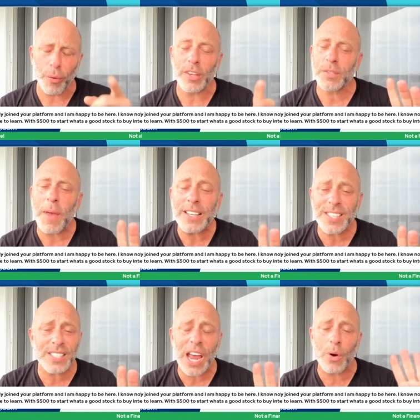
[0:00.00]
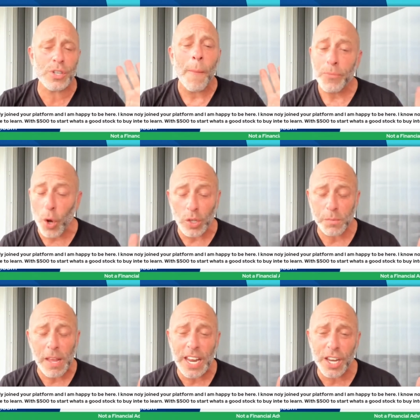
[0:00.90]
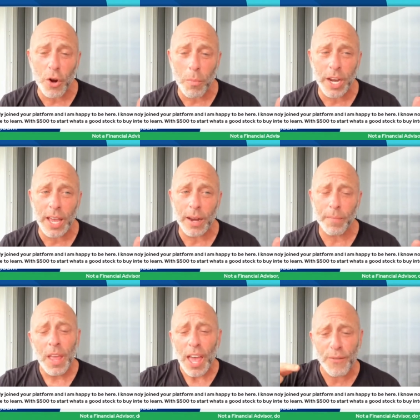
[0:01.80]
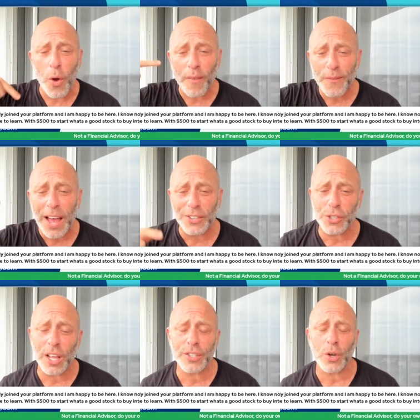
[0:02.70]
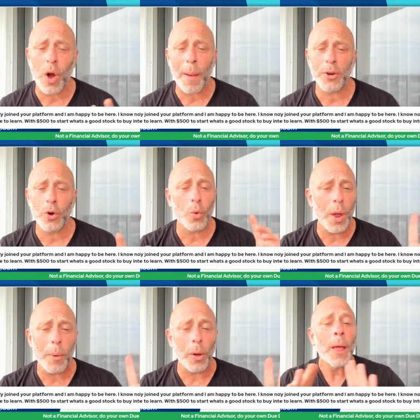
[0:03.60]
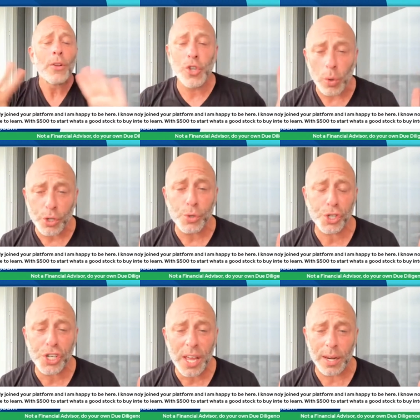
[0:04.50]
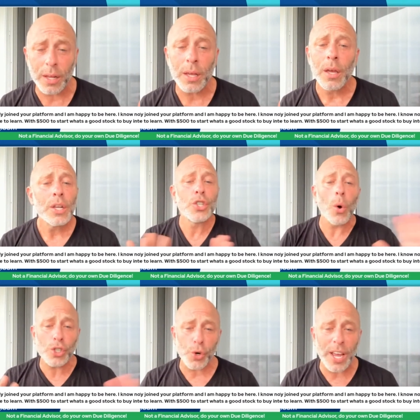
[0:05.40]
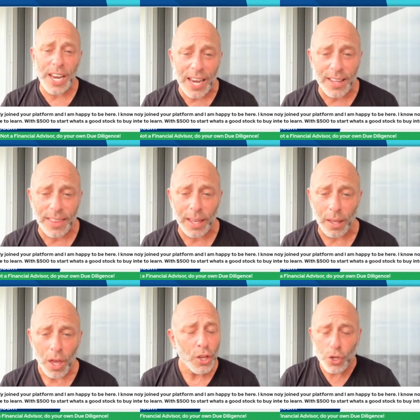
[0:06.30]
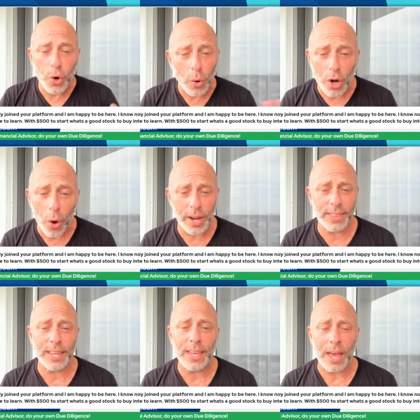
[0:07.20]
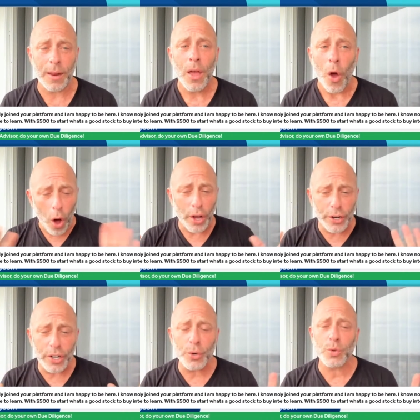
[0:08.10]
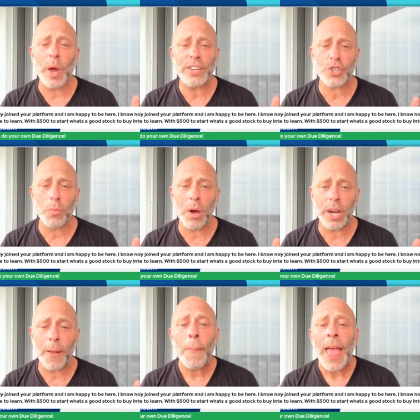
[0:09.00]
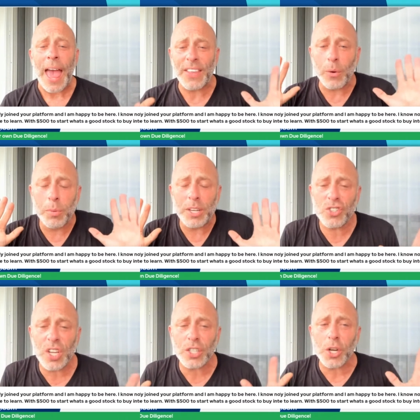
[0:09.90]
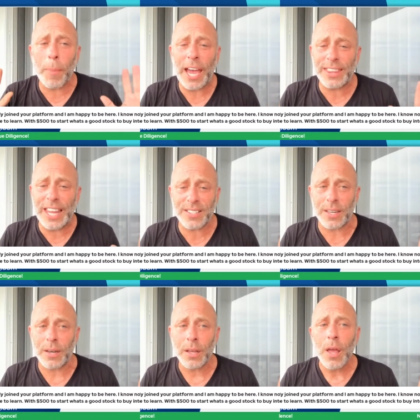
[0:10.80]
Spend 6 hours. Don't spend any of your money yet. If you have $500 in Robinhood or Webull, don't do shit. Don't trade anything. You don't know anything yet. All you're going to do is waste your money, and that would be such a bad lesson.